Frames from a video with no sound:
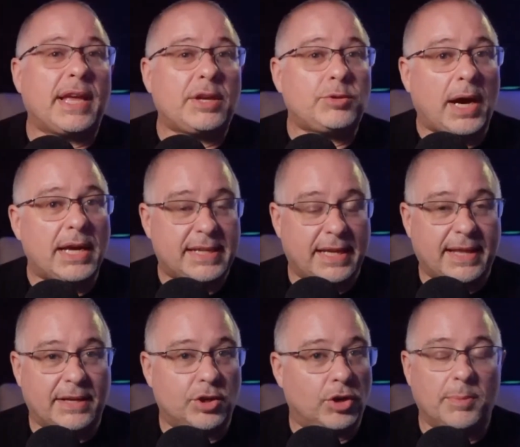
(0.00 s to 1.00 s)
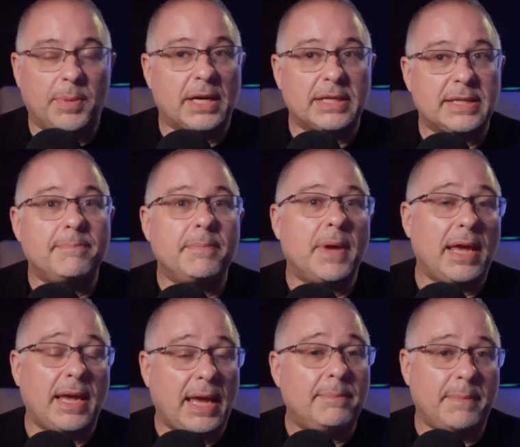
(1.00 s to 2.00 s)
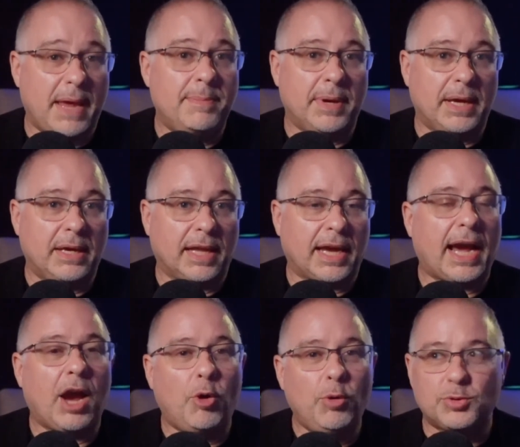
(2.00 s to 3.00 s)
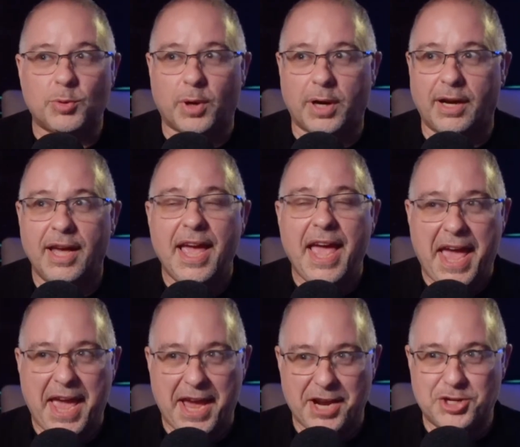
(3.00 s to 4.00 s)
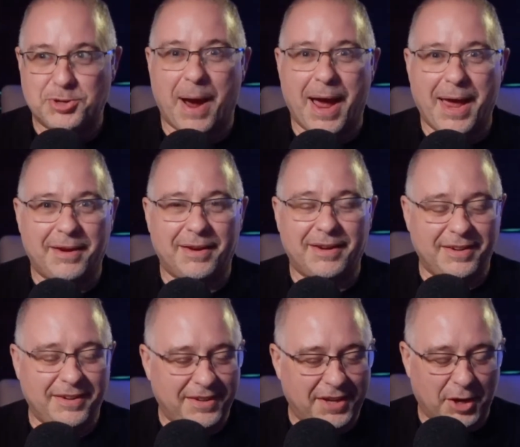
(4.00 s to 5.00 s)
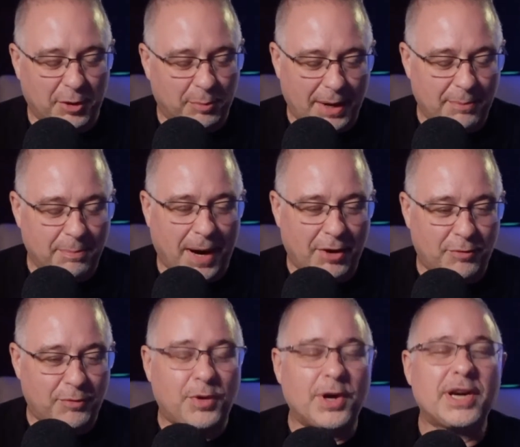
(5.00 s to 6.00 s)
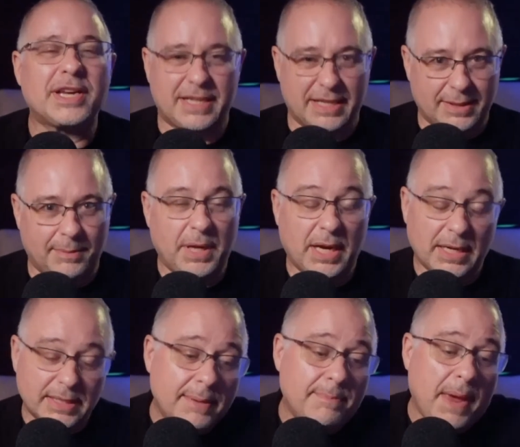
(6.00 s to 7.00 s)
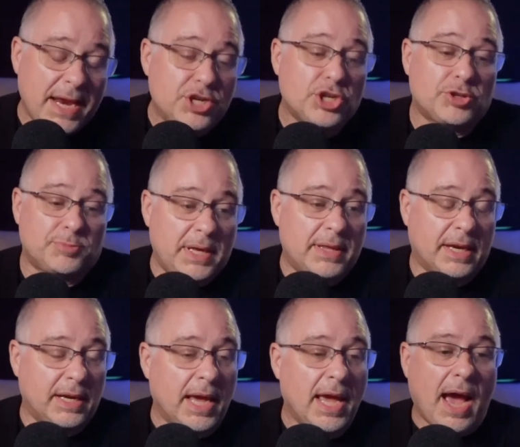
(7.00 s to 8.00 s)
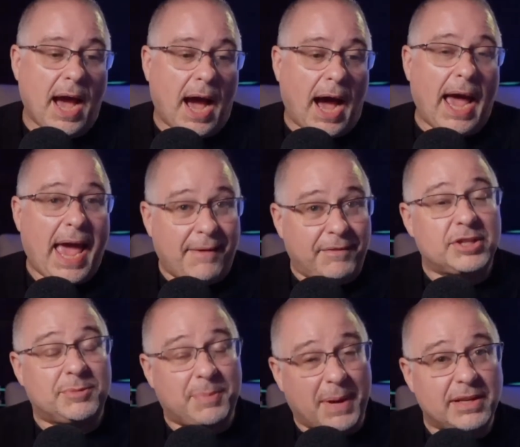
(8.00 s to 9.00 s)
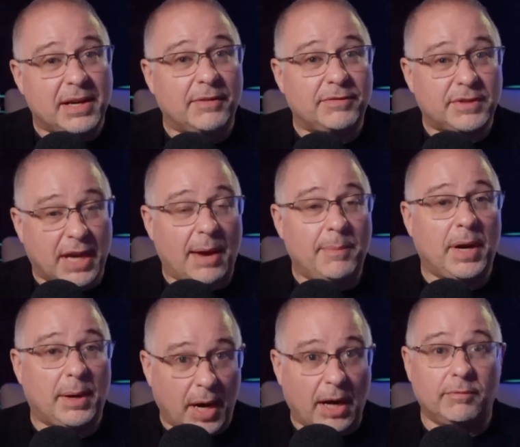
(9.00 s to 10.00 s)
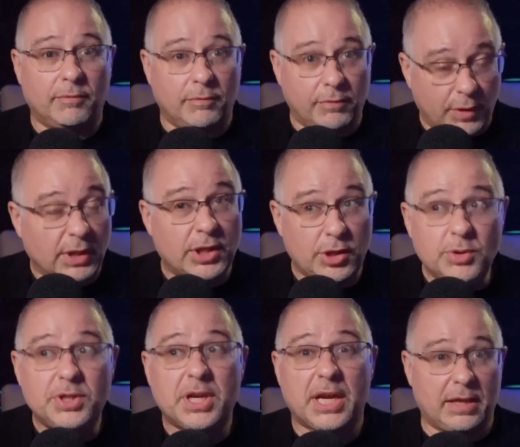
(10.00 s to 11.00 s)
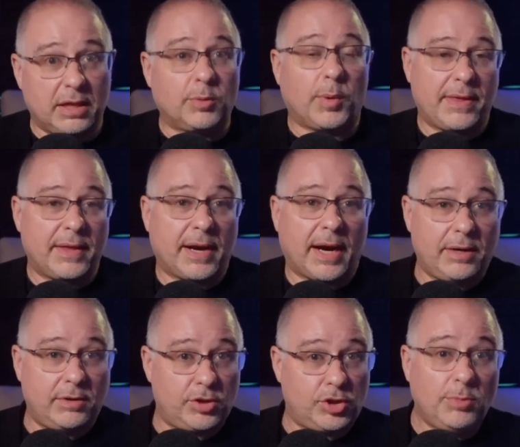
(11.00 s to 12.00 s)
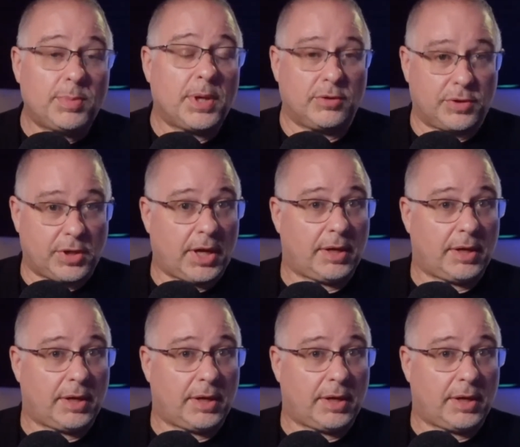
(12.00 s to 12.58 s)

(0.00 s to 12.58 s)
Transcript: I said that, Tony, because it may be. Like, I always want to hedge my criticism, because it may just be that I haven't spent enough time and I'm not really using it in the way that I should be using it.